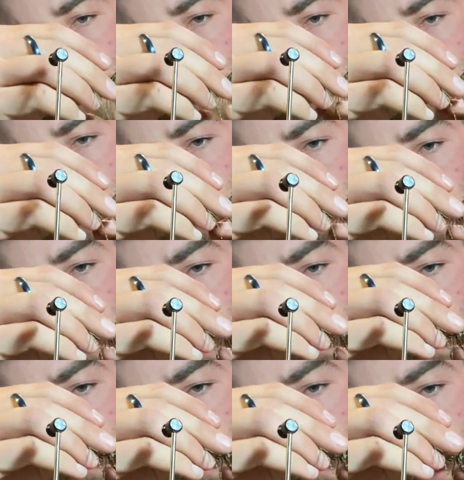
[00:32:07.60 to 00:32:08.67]
I'm actually going
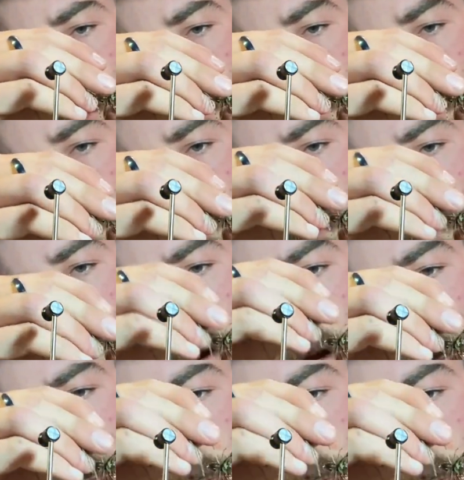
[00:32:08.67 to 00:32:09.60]
to pull these through before I get